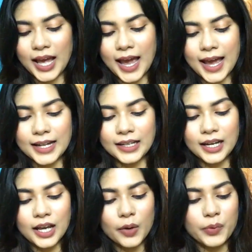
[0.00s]
and
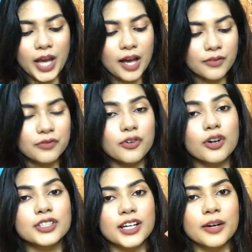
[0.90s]
we have of
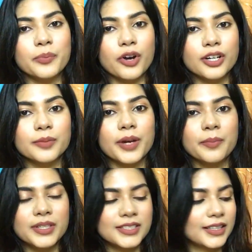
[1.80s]
course a product by
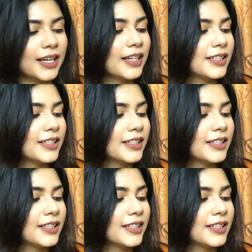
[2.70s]
Miss Claire.